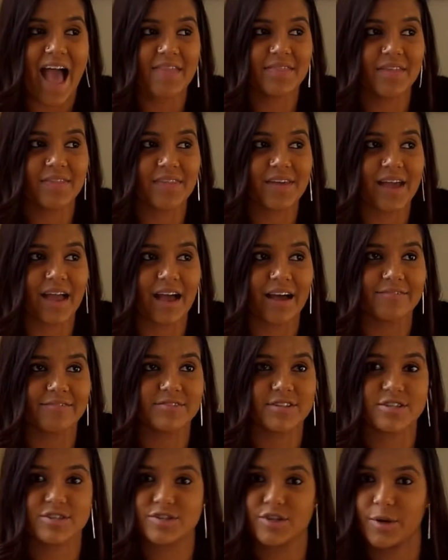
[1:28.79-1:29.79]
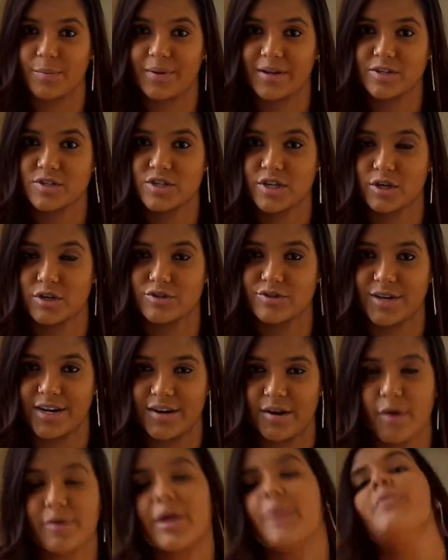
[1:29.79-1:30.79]
and then they have disturbing
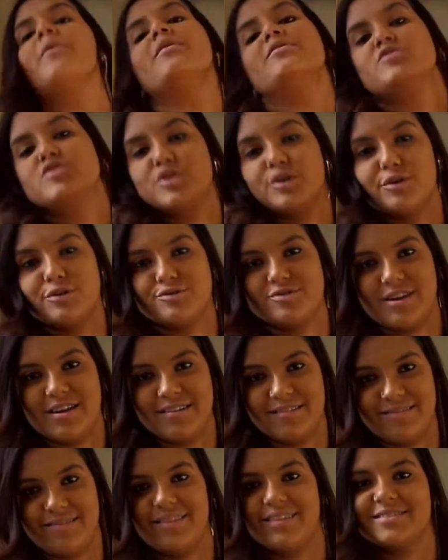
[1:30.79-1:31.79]
children. Okay, well, children.